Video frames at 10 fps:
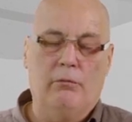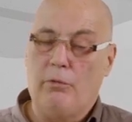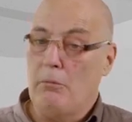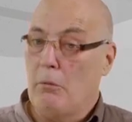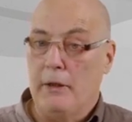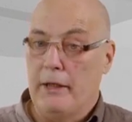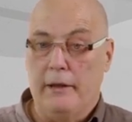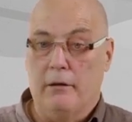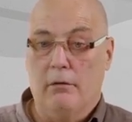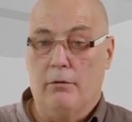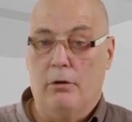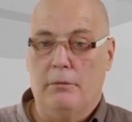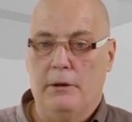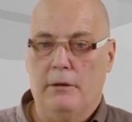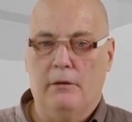From the beginning of the
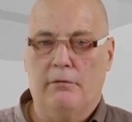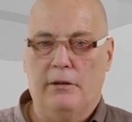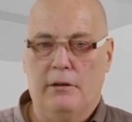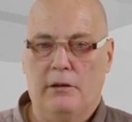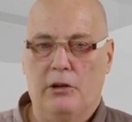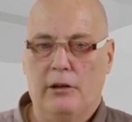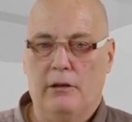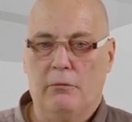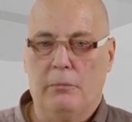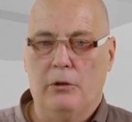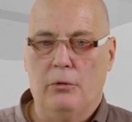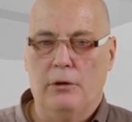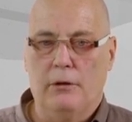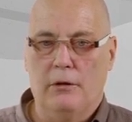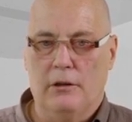RMD, essentially, it's been
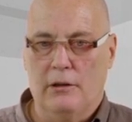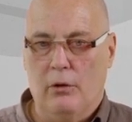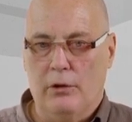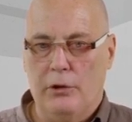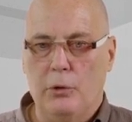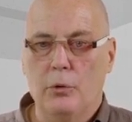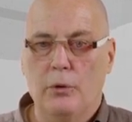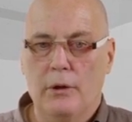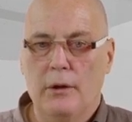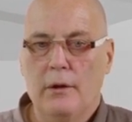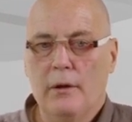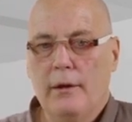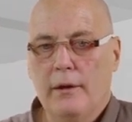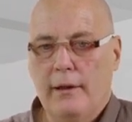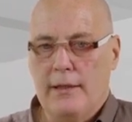using this. It's not new
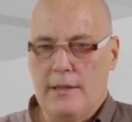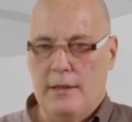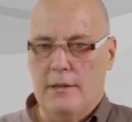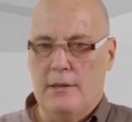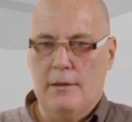in that sense.